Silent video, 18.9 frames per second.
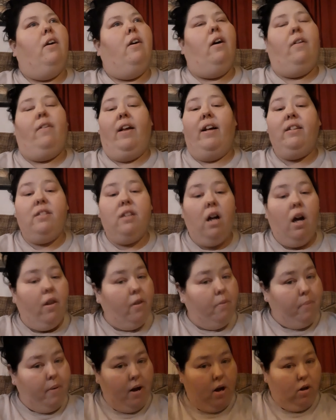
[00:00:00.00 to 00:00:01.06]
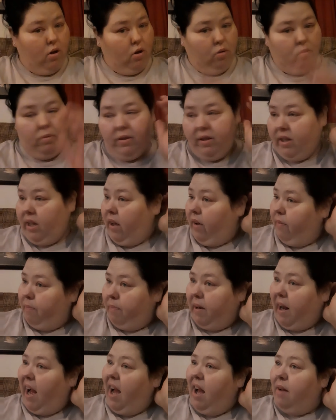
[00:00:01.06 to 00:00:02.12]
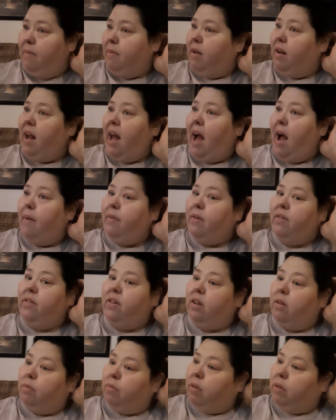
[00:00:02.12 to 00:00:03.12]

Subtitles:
That's all the paranormal stuff. But I have been having some